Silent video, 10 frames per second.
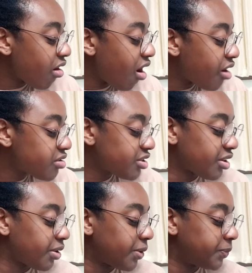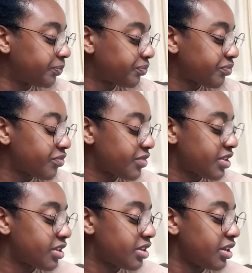Also,
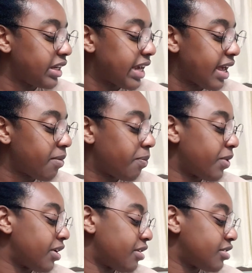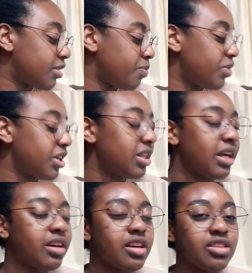to get butter to be
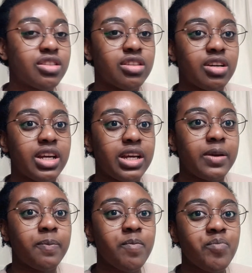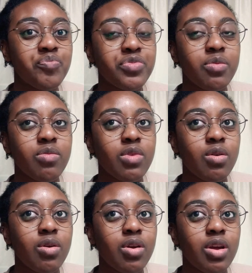a certain
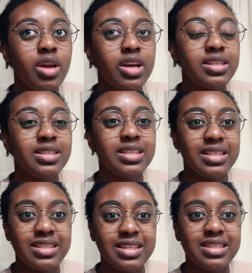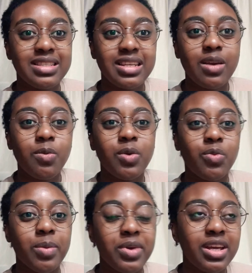consistency when
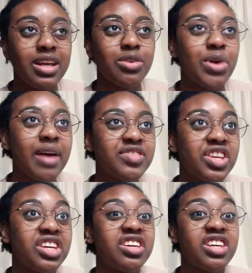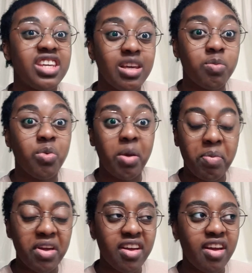whipping it, you have to keep
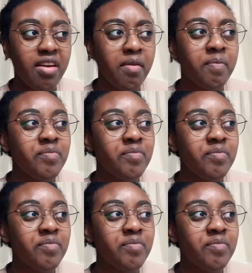whipping it,